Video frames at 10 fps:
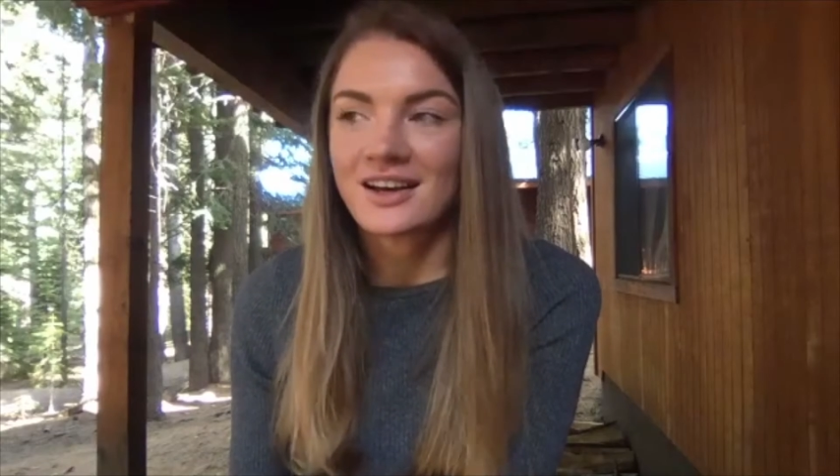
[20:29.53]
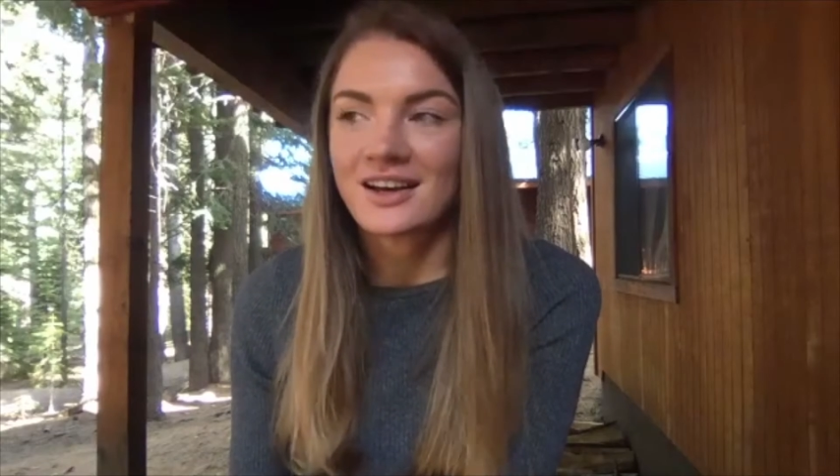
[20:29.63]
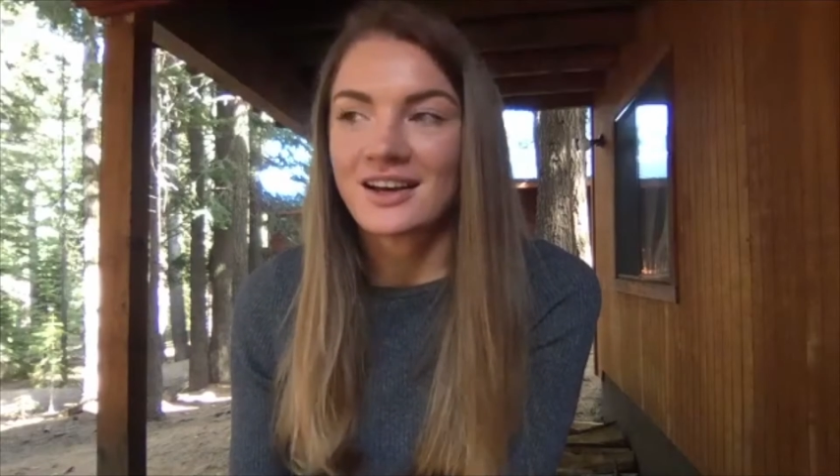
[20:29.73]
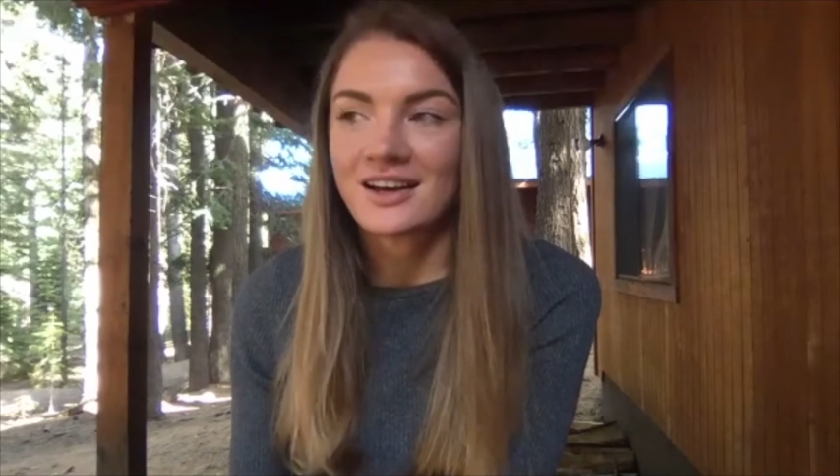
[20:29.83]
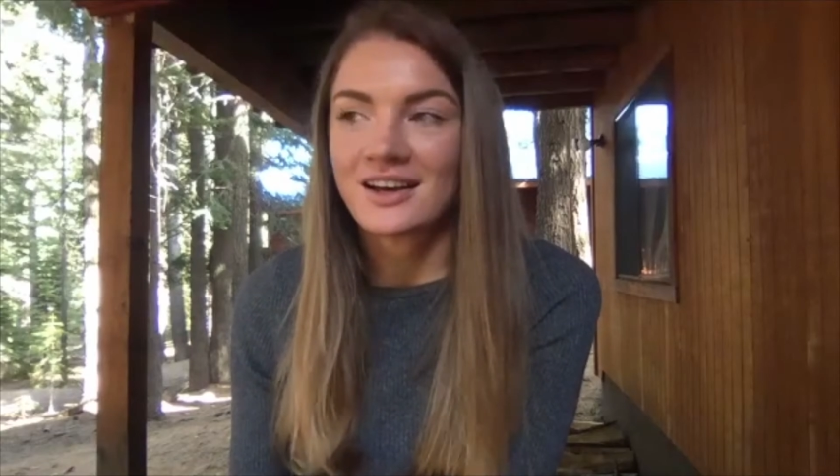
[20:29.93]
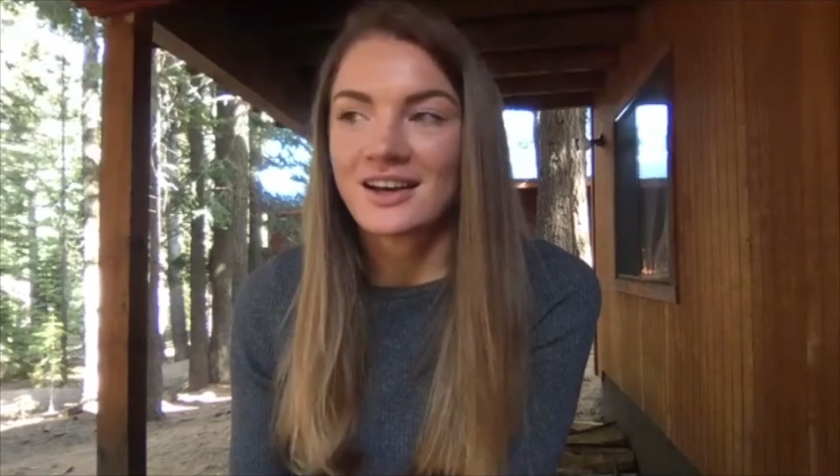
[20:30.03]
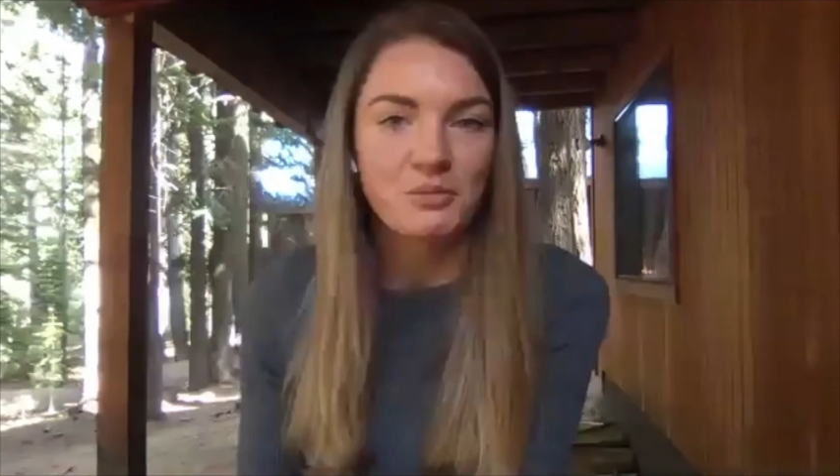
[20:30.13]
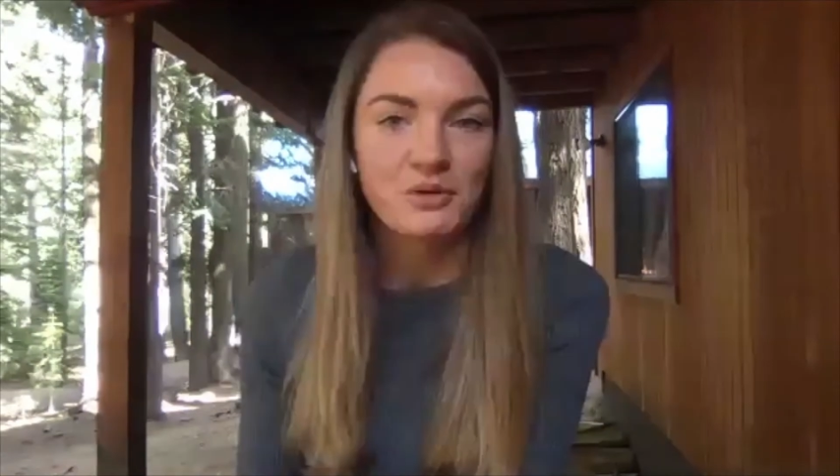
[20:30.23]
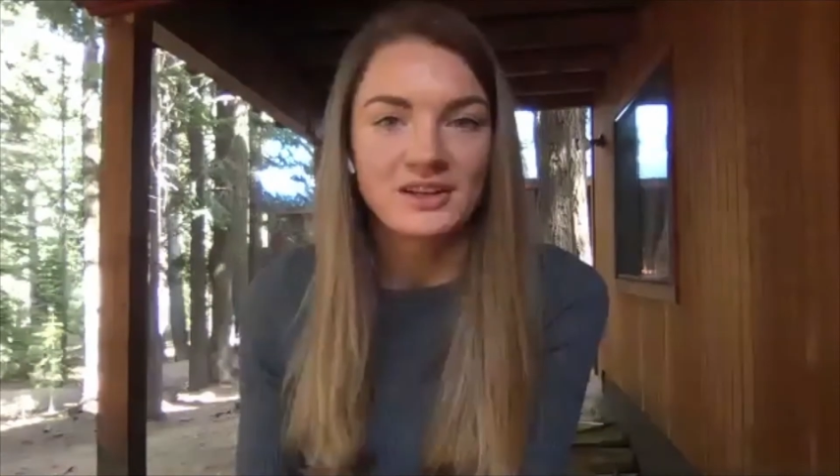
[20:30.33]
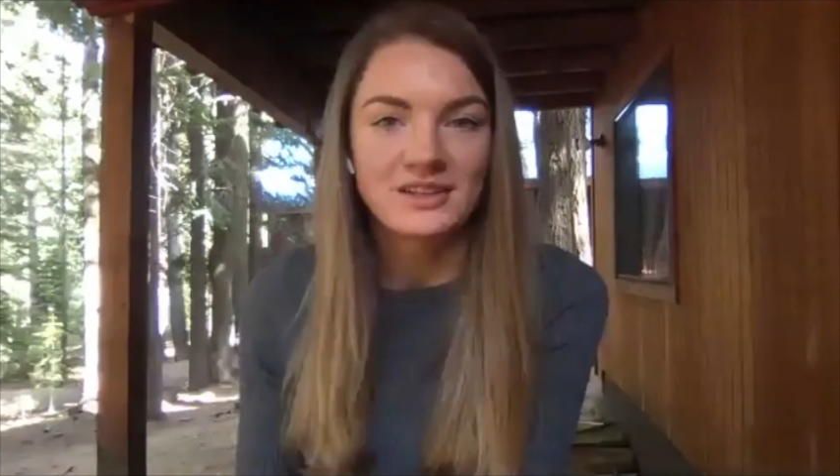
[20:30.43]
started our
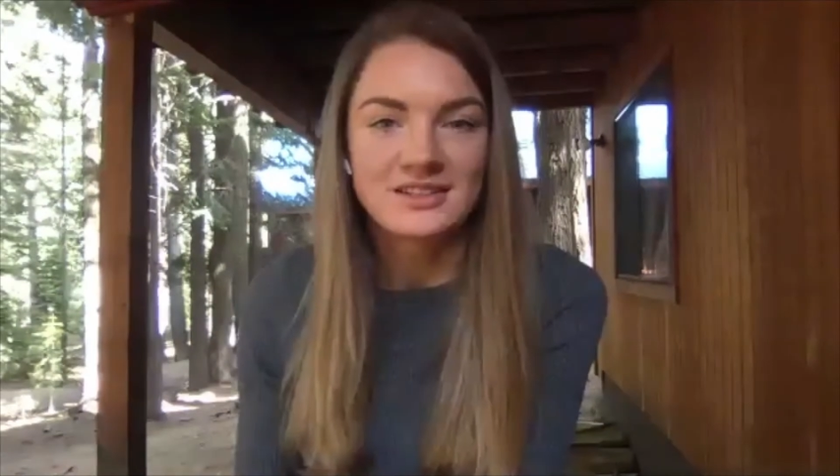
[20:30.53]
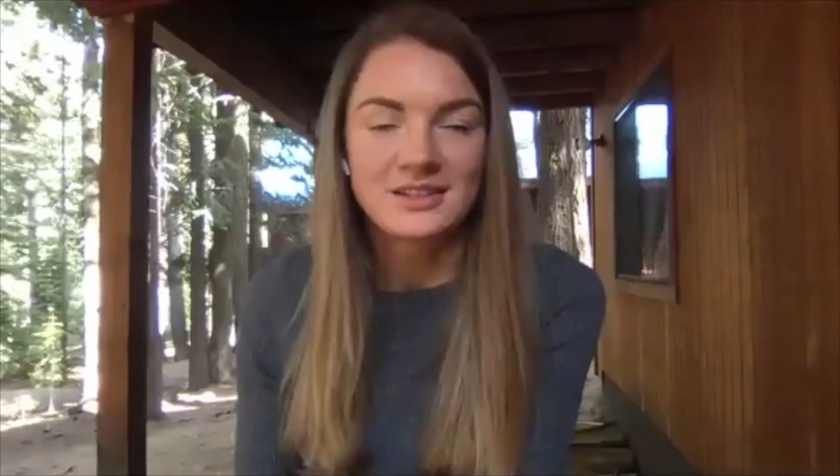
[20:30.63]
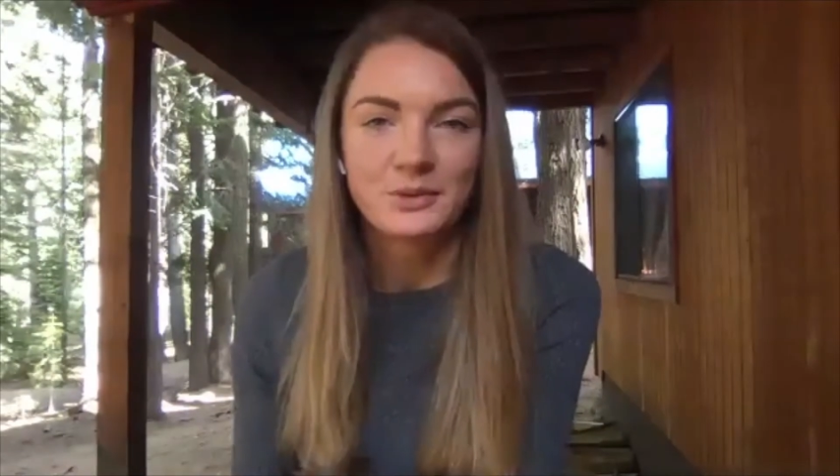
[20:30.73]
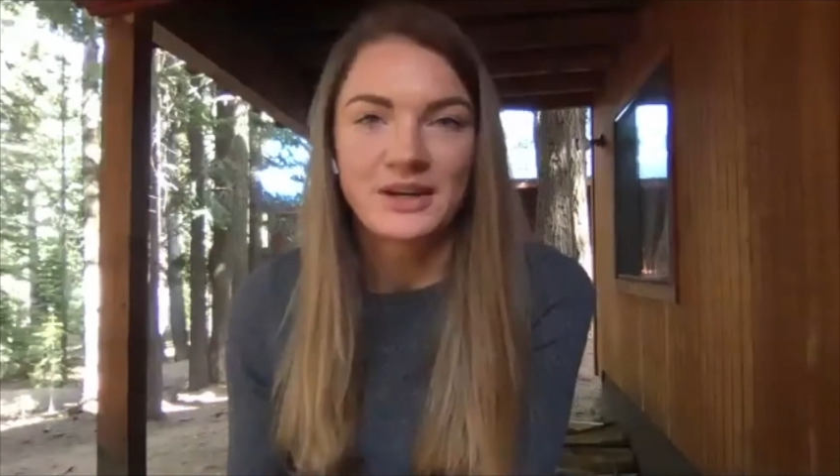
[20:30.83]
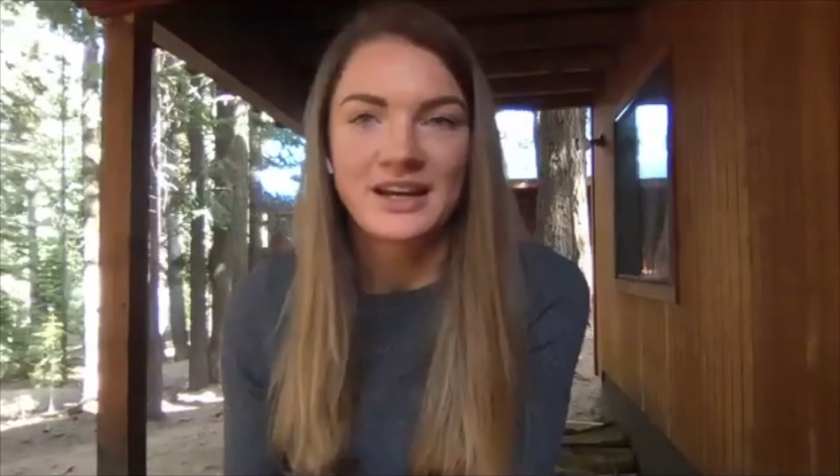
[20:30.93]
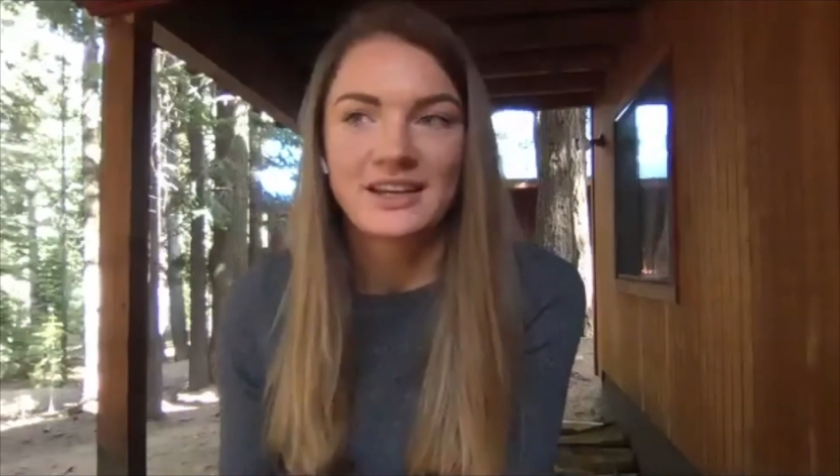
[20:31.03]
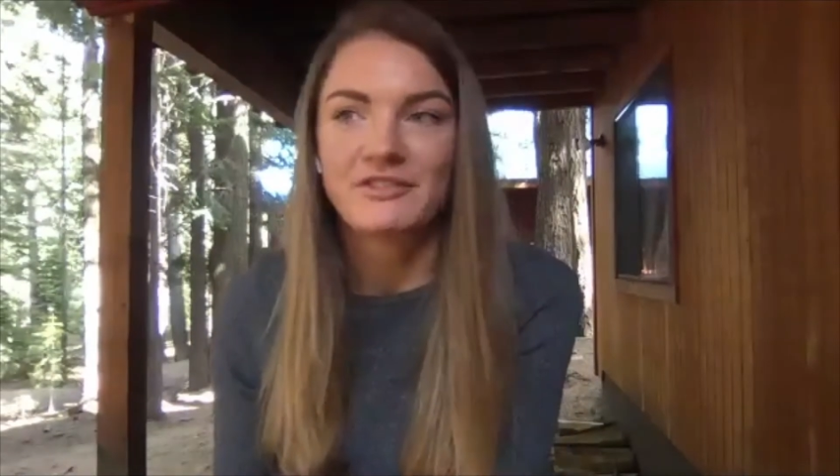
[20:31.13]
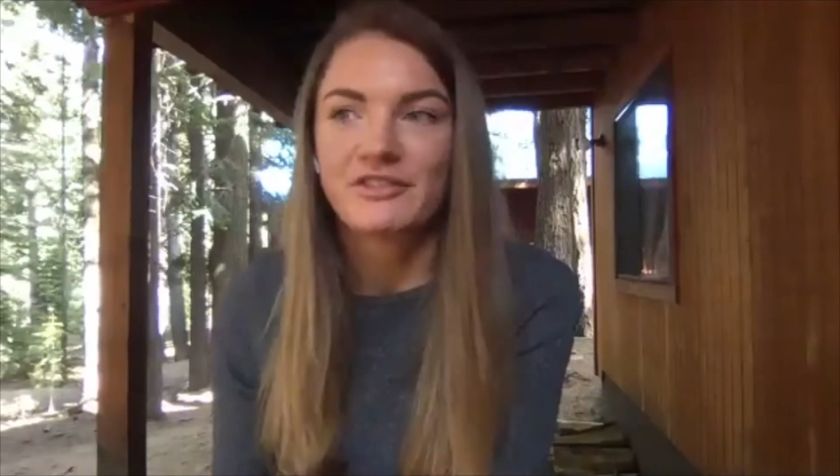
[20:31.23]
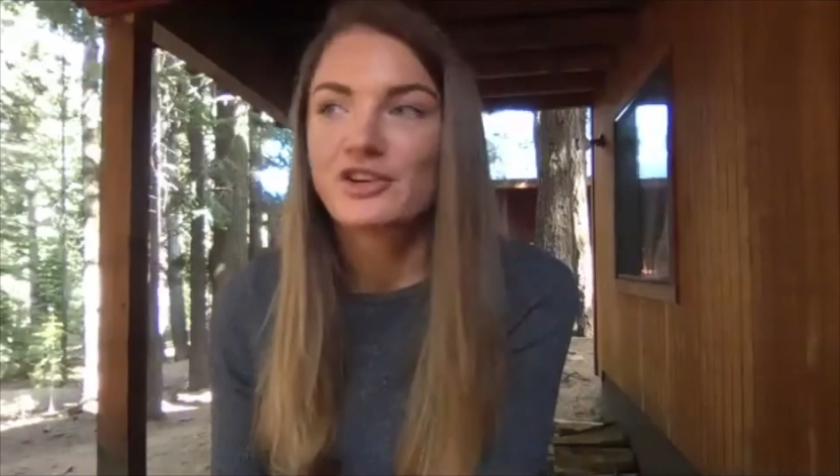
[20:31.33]
career at some point,